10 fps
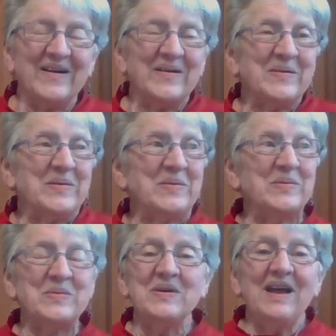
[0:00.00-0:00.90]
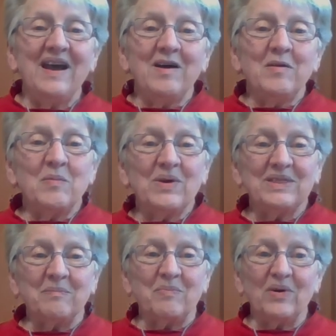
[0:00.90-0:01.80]
Oh,
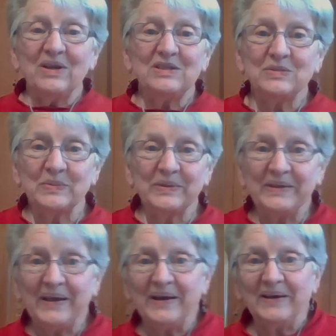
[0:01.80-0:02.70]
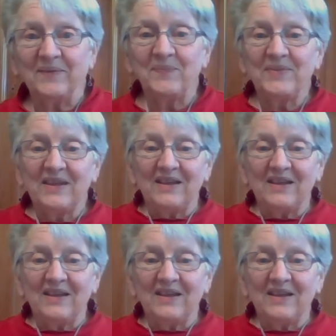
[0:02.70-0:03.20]
when the boys were young,